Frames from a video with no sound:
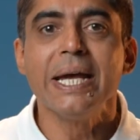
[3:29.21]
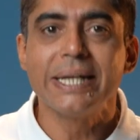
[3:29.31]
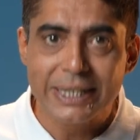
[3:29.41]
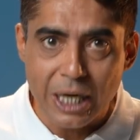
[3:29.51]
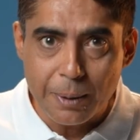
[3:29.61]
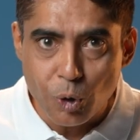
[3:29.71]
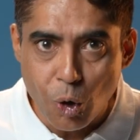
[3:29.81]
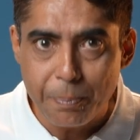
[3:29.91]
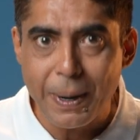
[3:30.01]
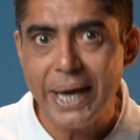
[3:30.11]
GitHub
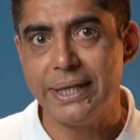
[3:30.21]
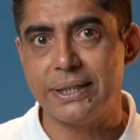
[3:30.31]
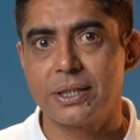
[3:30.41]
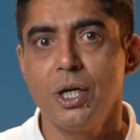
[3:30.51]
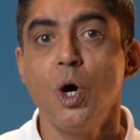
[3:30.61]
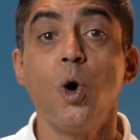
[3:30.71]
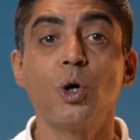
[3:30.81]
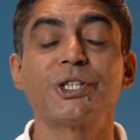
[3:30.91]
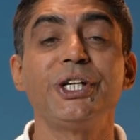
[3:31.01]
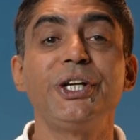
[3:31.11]
Copilot
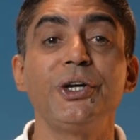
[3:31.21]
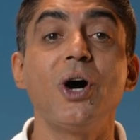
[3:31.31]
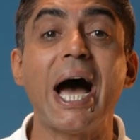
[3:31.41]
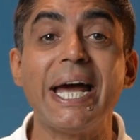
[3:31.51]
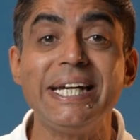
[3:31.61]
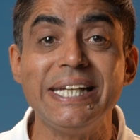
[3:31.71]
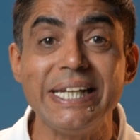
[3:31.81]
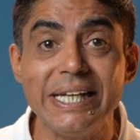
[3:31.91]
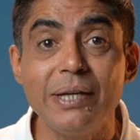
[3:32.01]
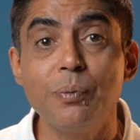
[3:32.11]
hooks into your
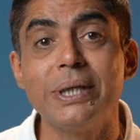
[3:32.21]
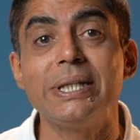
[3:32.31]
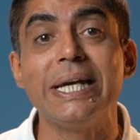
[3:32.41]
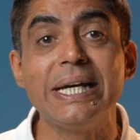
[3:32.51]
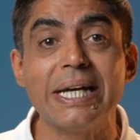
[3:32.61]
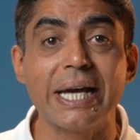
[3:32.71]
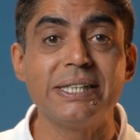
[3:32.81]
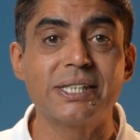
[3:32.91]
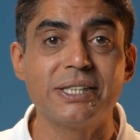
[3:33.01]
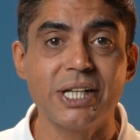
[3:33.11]
IDE with
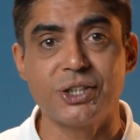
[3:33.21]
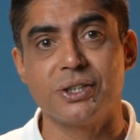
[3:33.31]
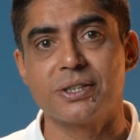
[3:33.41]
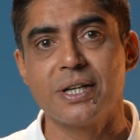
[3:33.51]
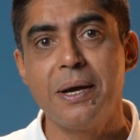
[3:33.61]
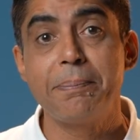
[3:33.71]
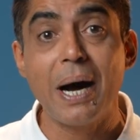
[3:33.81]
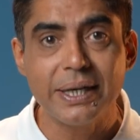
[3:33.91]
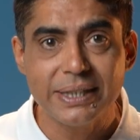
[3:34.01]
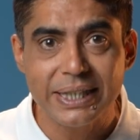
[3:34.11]
inline suggestions,
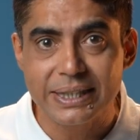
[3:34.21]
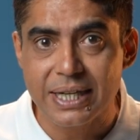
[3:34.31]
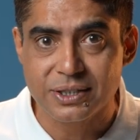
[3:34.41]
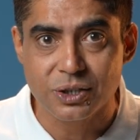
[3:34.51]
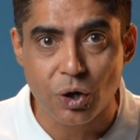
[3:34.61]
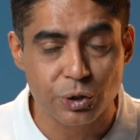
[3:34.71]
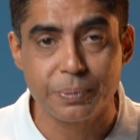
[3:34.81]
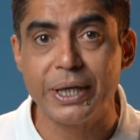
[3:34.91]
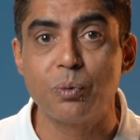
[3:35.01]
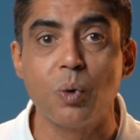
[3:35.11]
but it doesn't
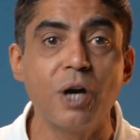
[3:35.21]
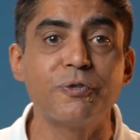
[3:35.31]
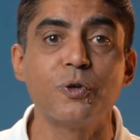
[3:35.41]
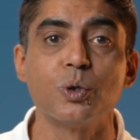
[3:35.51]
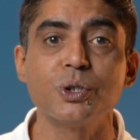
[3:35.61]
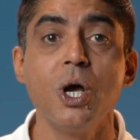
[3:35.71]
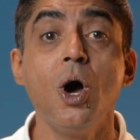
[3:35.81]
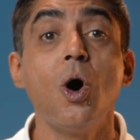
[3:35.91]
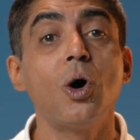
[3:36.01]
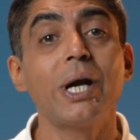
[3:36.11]
automate workflows
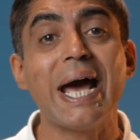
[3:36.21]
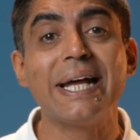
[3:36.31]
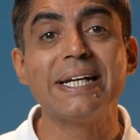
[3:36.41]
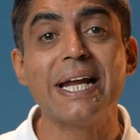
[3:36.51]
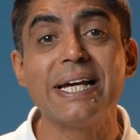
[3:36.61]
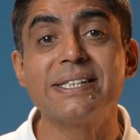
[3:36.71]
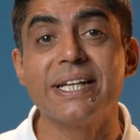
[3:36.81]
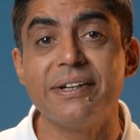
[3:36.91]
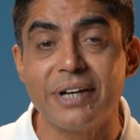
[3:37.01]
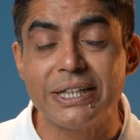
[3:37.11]
or
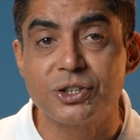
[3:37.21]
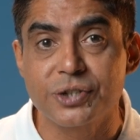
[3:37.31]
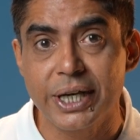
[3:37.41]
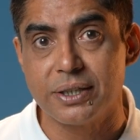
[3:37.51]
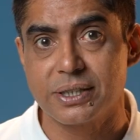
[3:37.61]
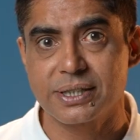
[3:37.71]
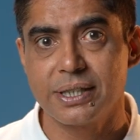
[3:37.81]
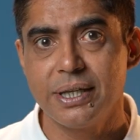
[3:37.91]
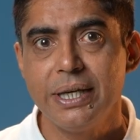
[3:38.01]
analyze event triggers.